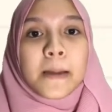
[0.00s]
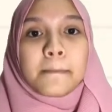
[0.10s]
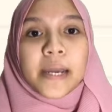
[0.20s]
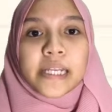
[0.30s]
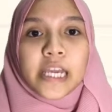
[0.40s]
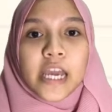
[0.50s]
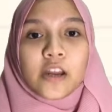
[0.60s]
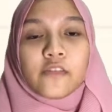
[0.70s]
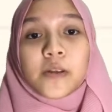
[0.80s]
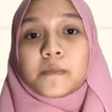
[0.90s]
By the
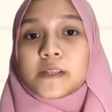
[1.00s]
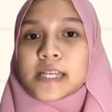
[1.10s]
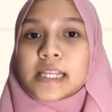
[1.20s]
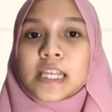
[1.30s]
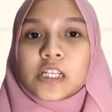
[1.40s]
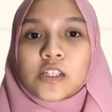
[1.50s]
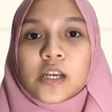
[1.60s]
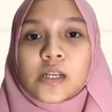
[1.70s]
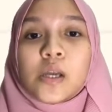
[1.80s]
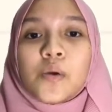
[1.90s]
end of the
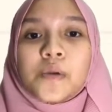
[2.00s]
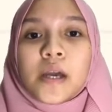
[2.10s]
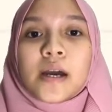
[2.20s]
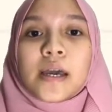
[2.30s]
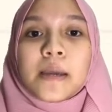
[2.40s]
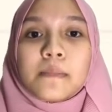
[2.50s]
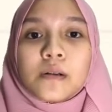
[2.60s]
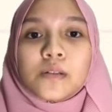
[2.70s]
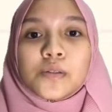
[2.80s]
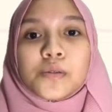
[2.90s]
presentation, we are
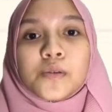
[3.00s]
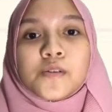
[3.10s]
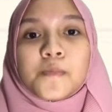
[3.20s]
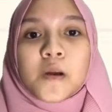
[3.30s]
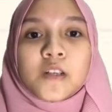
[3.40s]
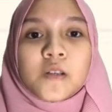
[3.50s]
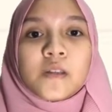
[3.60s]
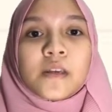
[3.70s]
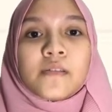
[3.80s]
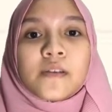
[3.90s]
able to use
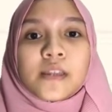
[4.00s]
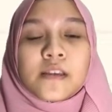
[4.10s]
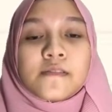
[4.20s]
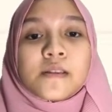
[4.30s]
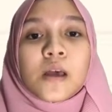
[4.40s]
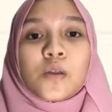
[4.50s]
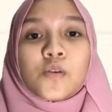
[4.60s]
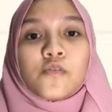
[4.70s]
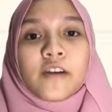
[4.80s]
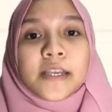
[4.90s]
partial derivatives
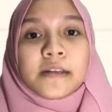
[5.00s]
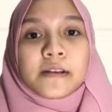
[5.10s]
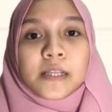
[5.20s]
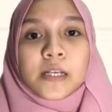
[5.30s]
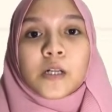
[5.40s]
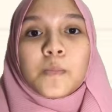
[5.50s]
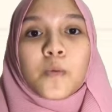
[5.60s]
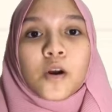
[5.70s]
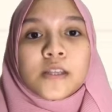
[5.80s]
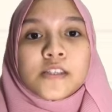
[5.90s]
to find critical
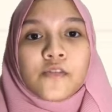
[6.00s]
points